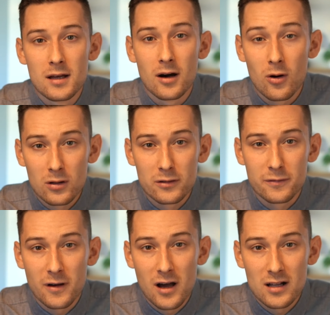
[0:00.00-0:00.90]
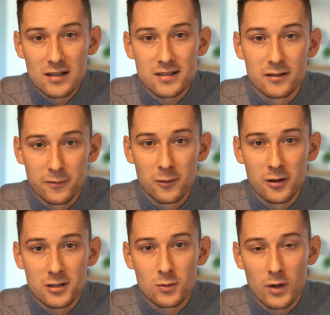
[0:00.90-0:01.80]
all the files and the
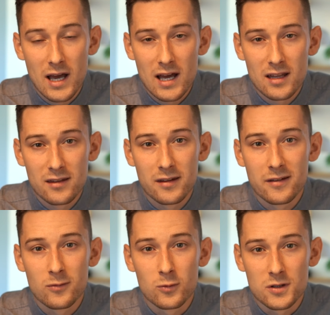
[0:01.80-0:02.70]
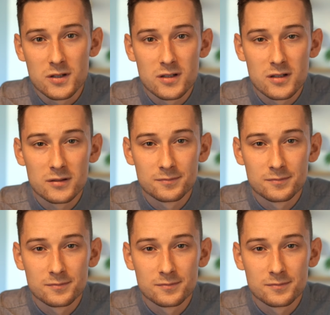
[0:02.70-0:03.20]
footage we had was